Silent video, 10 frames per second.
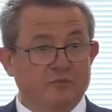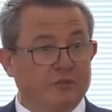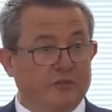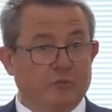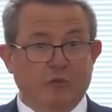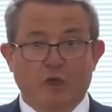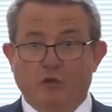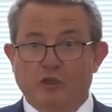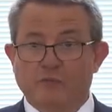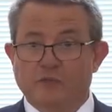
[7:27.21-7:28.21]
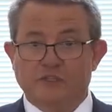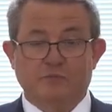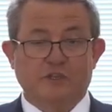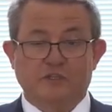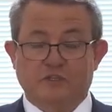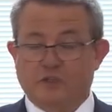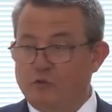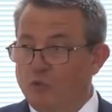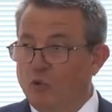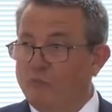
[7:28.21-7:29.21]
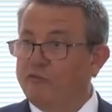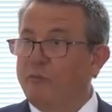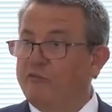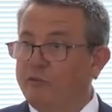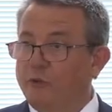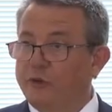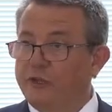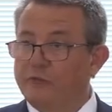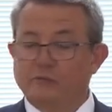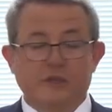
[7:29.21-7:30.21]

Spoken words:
but the welcome has been so warm from everybody.